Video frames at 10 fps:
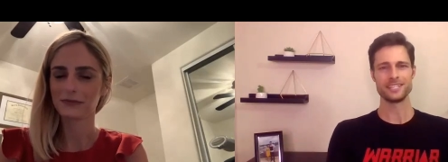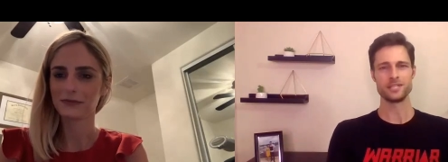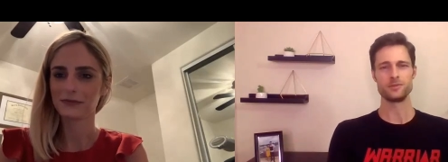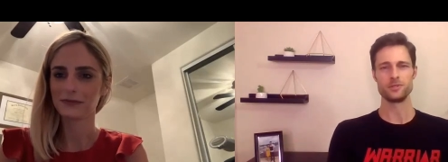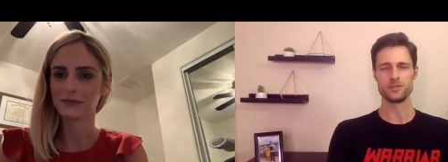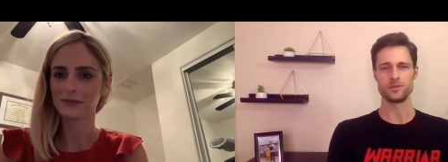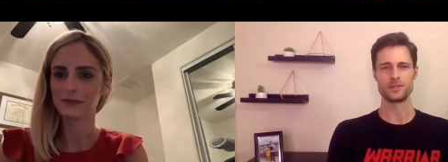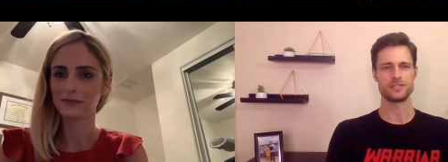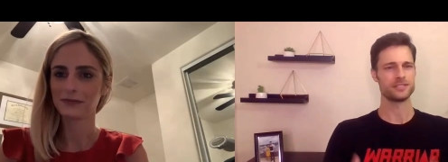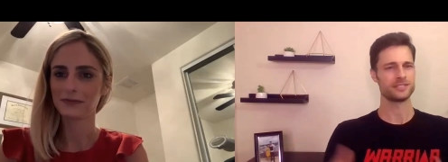Speaker 1: that you do.
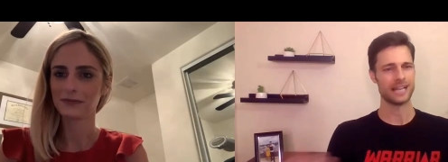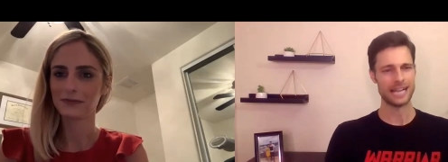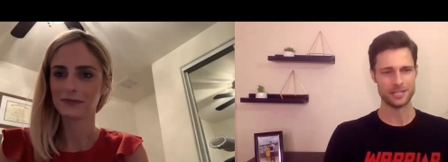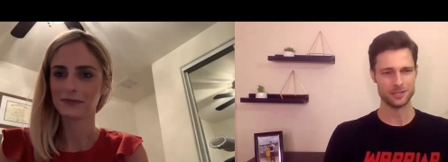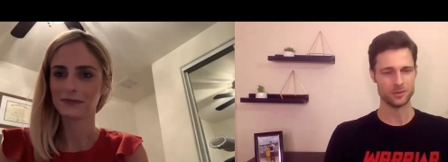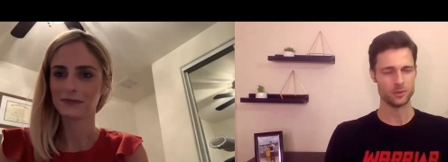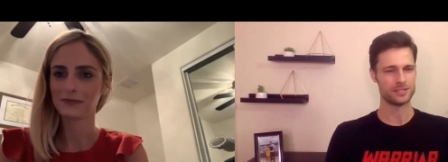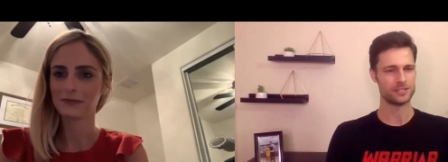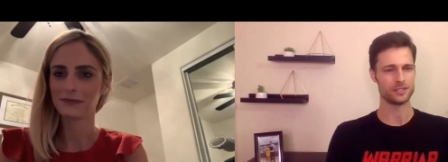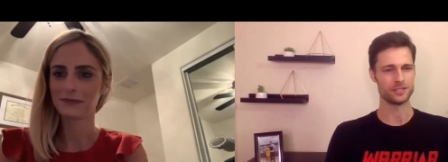What's your title?
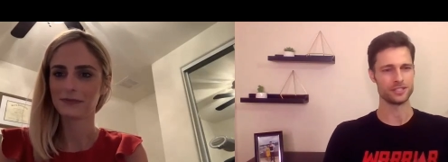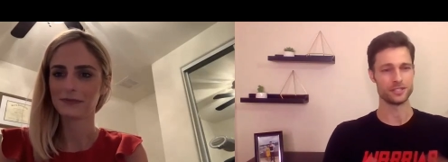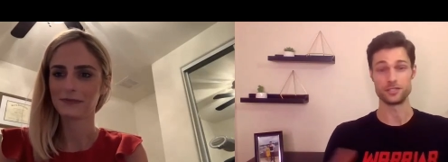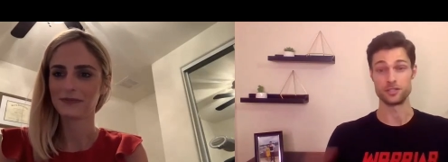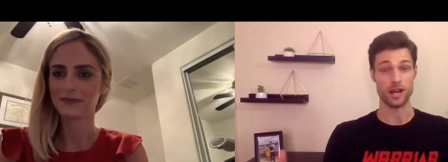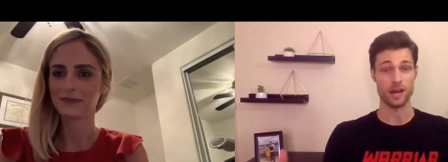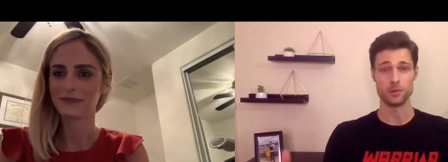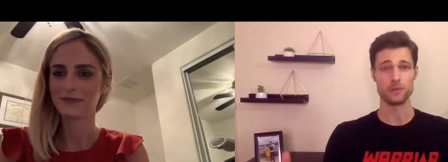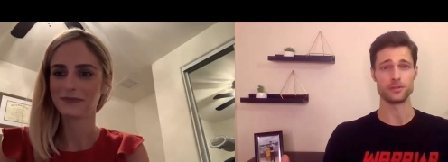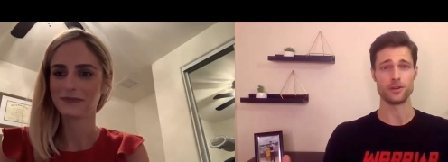What's your your
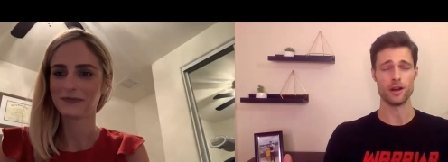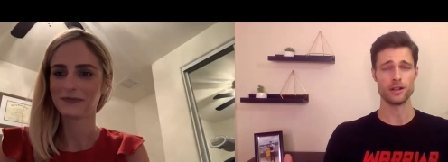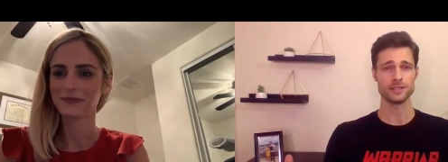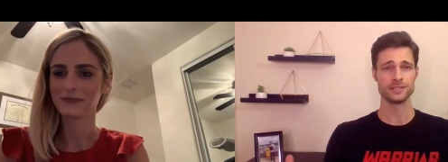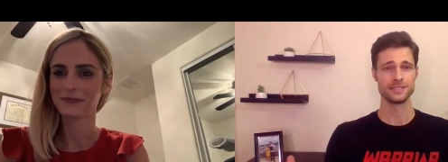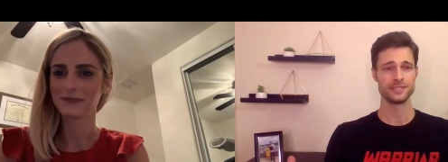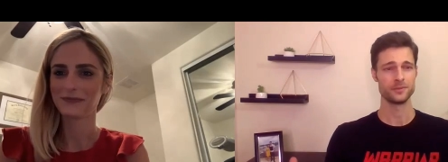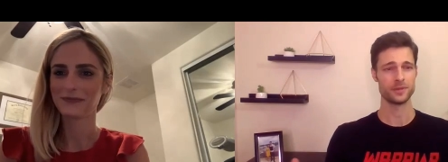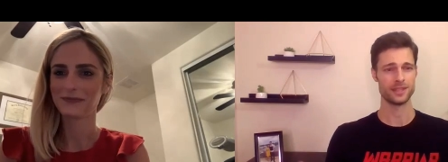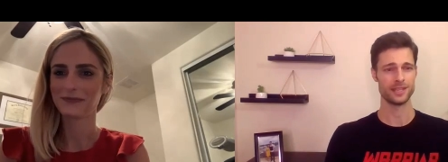job overall
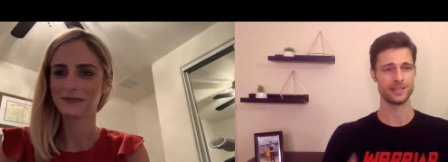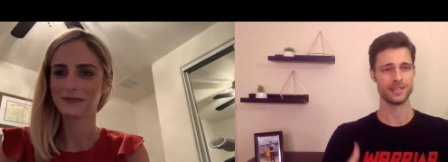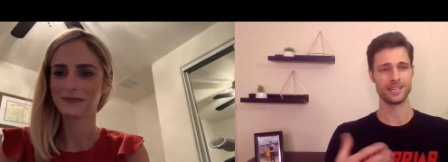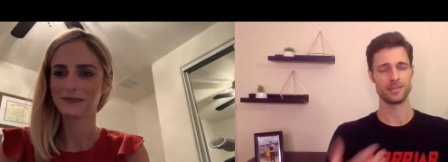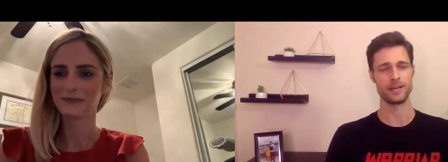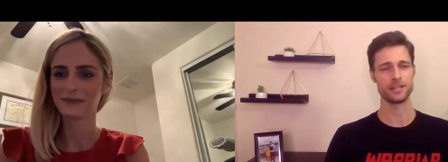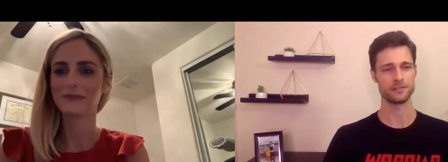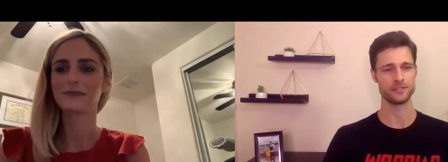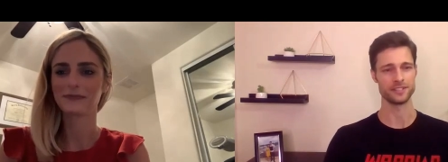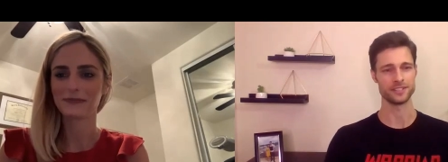within uh, the
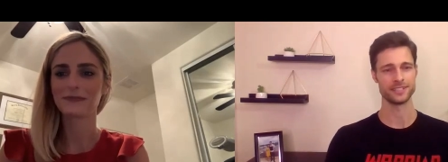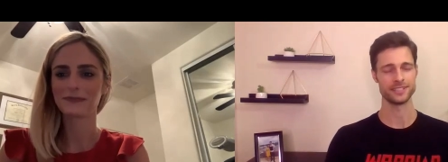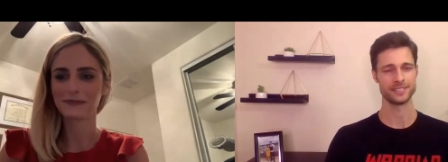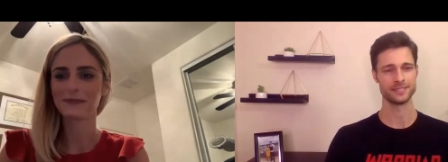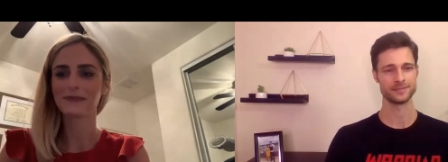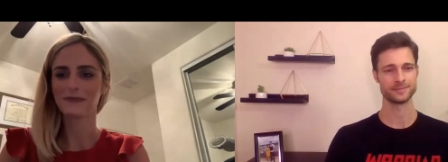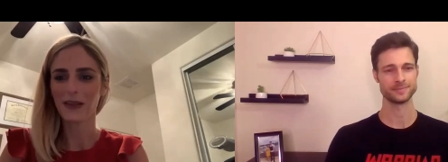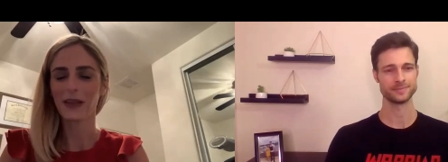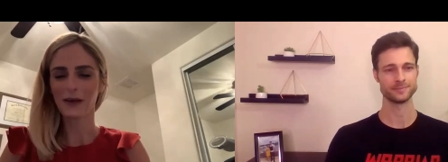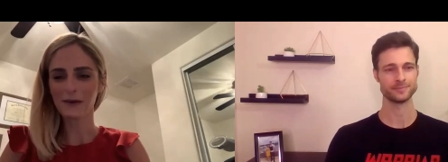medical field?
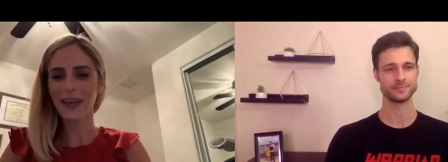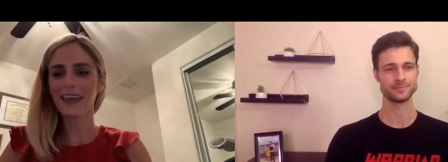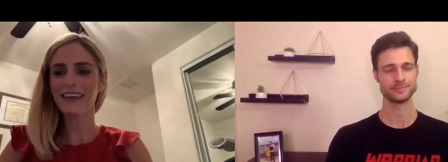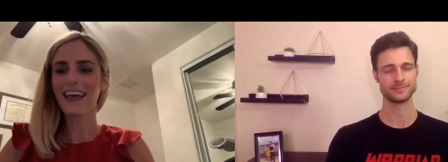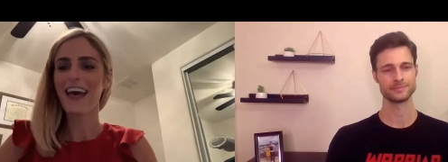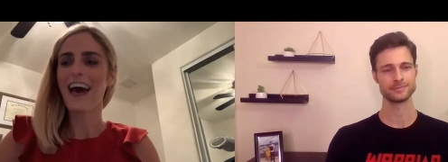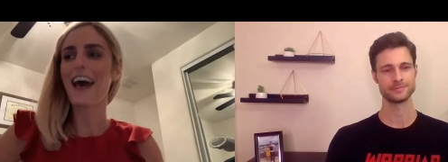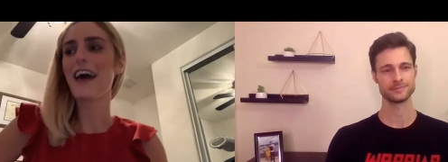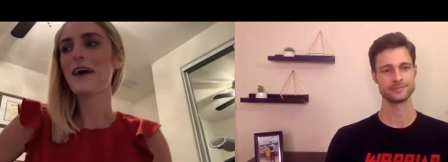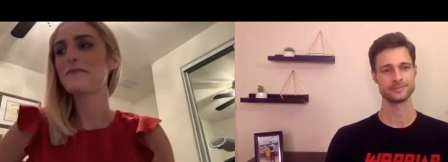
Speaker 2: Okay,
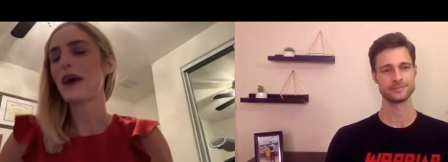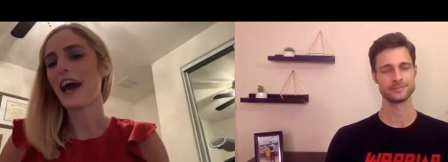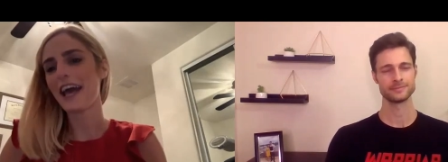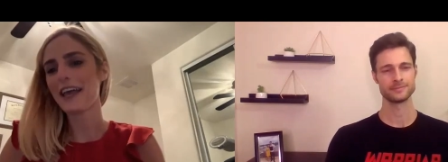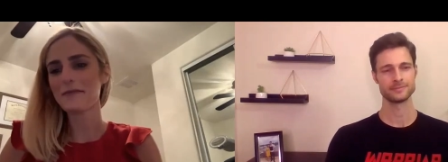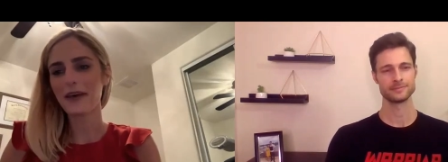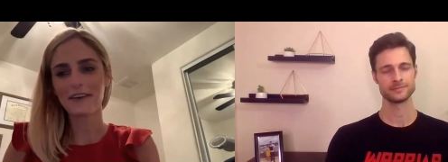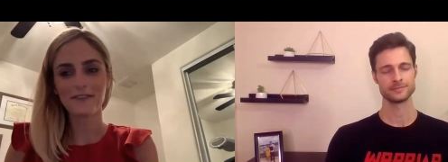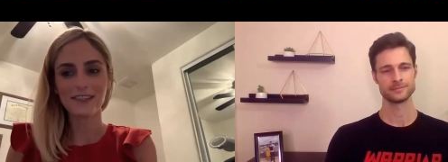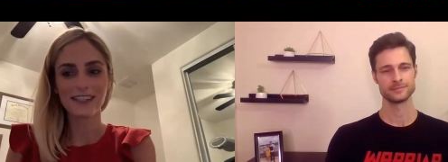um, I'm
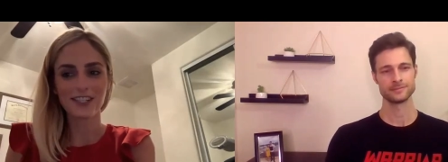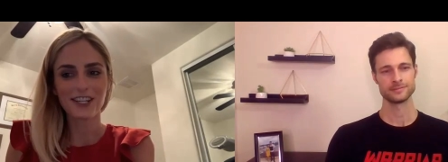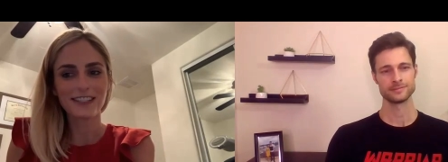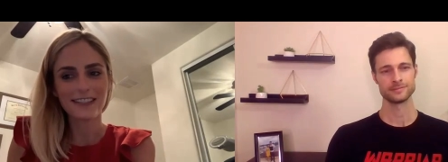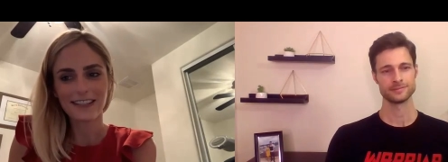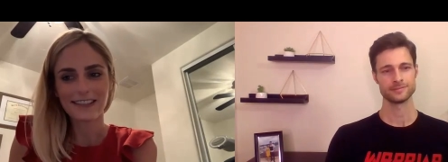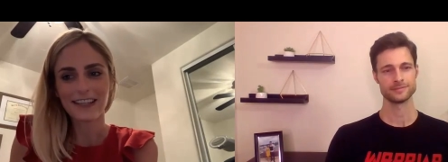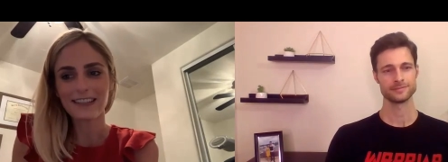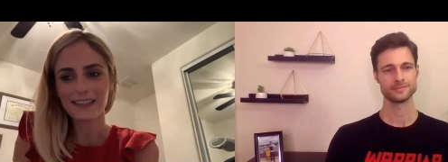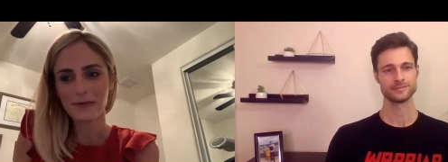a physician
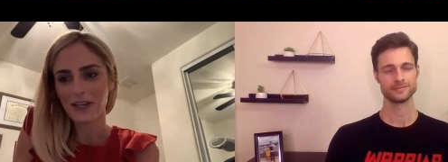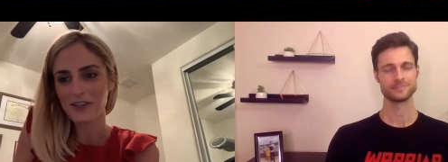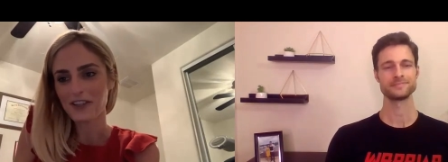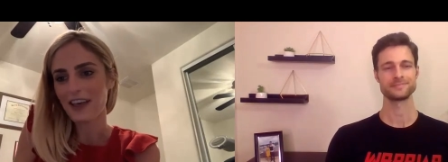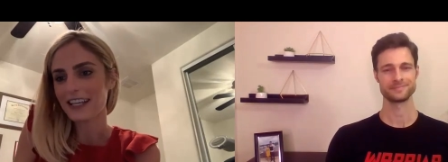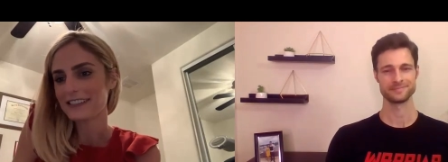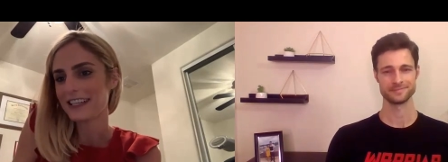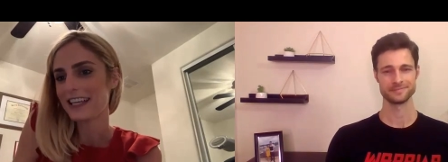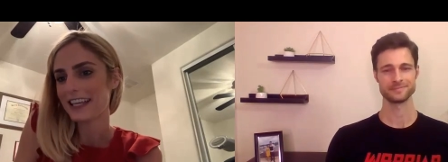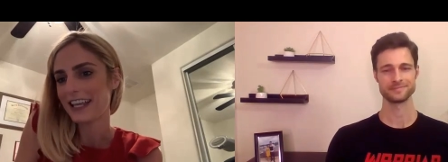assistant
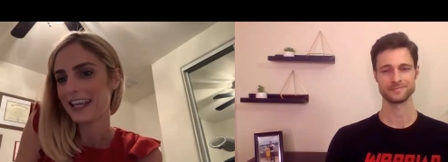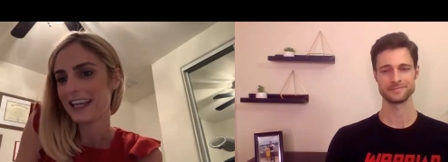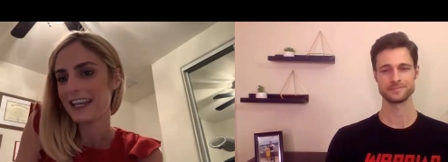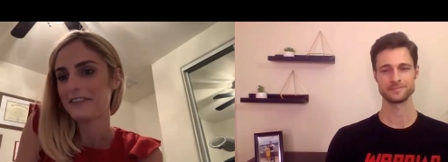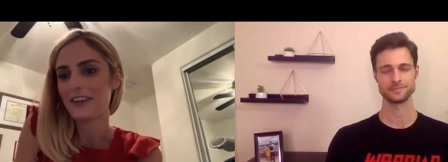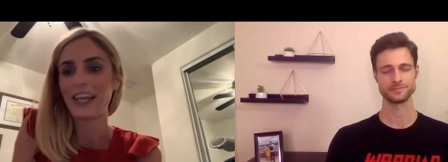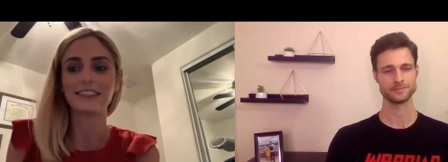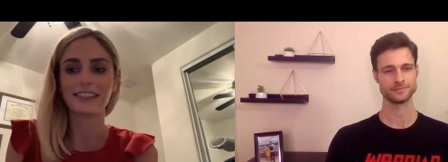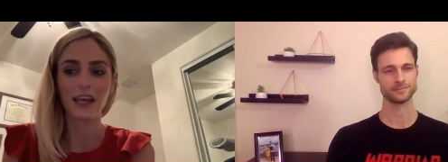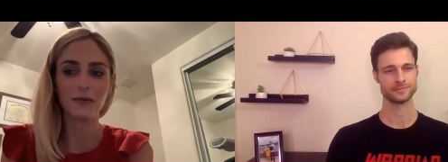specializing in
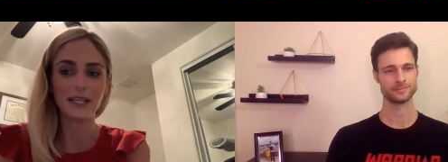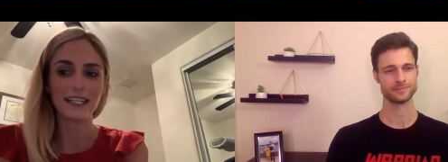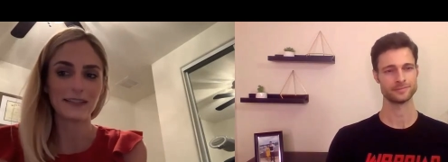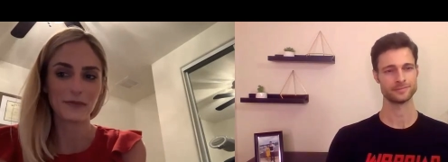advanced diabetes